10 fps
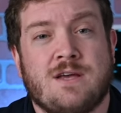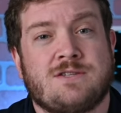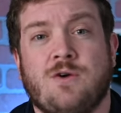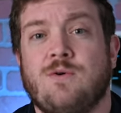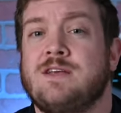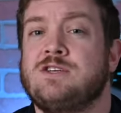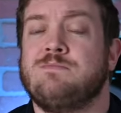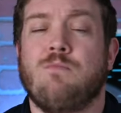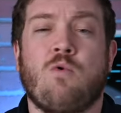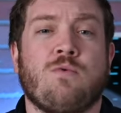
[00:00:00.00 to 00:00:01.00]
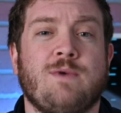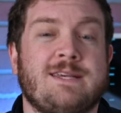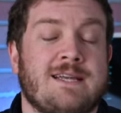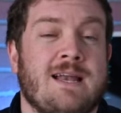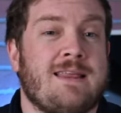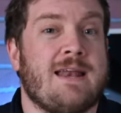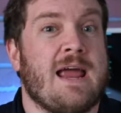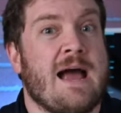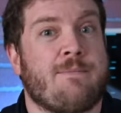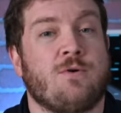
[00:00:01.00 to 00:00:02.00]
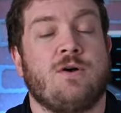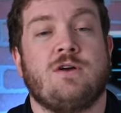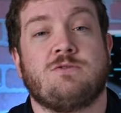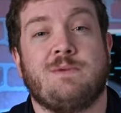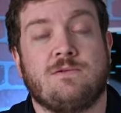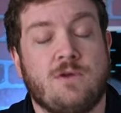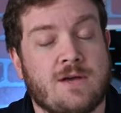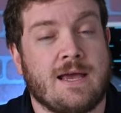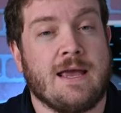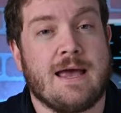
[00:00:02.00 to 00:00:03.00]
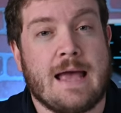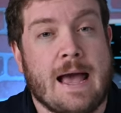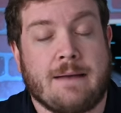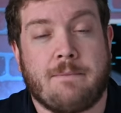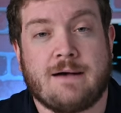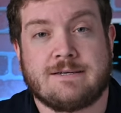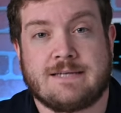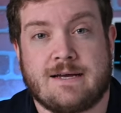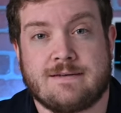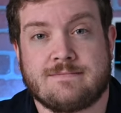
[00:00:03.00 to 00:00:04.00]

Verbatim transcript: So it's just more reason that Apple should be looking at Peloton.